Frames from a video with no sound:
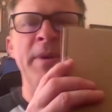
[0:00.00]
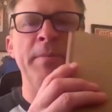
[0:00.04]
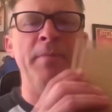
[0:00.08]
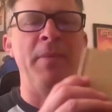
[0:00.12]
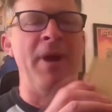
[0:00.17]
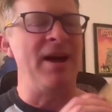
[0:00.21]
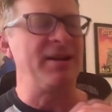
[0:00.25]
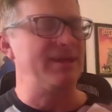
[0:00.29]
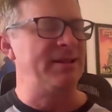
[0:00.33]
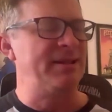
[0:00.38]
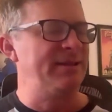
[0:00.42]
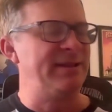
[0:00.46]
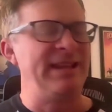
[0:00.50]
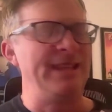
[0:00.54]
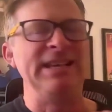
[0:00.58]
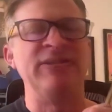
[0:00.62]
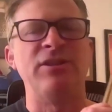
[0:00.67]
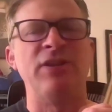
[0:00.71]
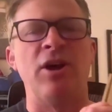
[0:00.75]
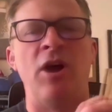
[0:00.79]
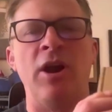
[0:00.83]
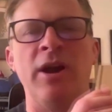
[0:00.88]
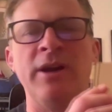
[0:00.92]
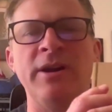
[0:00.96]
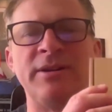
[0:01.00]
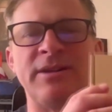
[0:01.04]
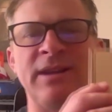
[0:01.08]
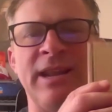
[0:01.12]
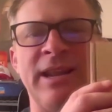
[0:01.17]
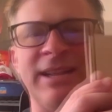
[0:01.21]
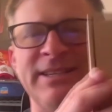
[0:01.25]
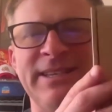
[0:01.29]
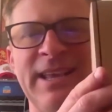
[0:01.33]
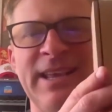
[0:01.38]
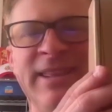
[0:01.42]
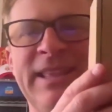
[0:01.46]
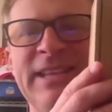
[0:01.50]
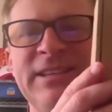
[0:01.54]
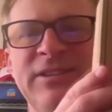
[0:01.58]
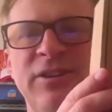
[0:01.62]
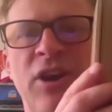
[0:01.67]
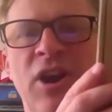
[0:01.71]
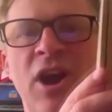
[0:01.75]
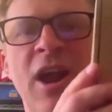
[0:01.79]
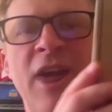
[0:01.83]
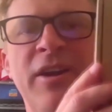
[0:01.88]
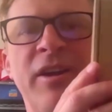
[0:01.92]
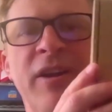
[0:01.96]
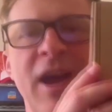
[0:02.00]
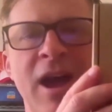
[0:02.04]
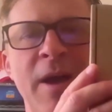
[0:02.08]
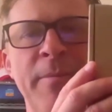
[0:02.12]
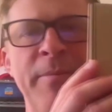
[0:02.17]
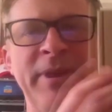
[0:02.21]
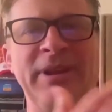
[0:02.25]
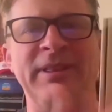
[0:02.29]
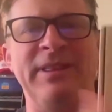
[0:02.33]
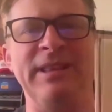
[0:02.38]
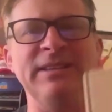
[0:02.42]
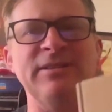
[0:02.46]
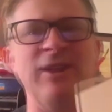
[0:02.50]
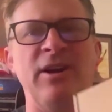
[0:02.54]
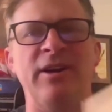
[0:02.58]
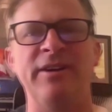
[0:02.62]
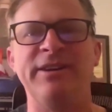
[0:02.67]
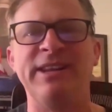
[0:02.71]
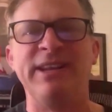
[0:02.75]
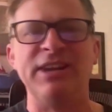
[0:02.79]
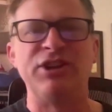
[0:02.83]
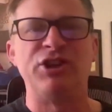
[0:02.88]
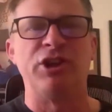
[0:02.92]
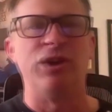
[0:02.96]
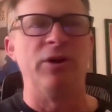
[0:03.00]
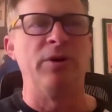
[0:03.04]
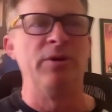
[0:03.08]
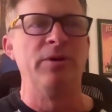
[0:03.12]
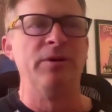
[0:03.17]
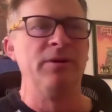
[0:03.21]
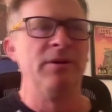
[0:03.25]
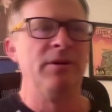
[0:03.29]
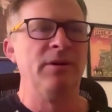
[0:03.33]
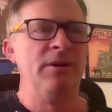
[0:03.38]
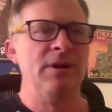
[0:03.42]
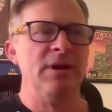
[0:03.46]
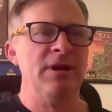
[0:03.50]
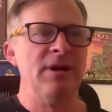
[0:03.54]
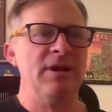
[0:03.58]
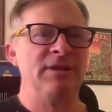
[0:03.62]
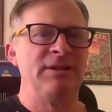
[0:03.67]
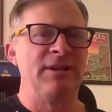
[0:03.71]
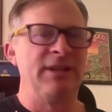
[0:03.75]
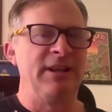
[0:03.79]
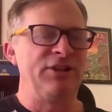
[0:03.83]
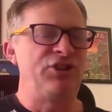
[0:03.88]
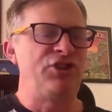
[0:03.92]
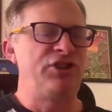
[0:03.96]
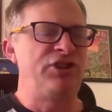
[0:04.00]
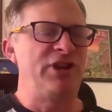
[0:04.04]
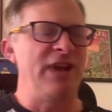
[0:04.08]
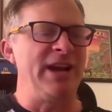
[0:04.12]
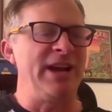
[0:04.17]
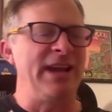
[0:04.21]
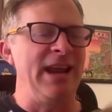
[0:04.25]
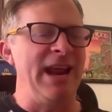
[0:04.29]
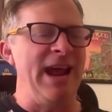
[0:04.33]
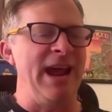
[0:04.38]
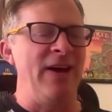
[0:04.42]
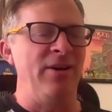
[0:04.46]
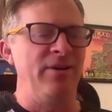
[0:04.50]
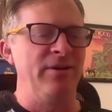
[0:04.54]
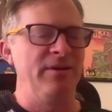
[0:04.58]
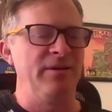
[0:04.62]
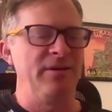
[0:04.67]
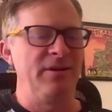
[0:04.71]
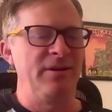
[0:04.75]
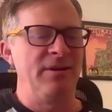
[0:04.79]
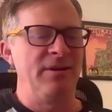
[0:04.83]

in boxes. These aren't, like I said, these are hard copy. These aren't digital. So let's check it out.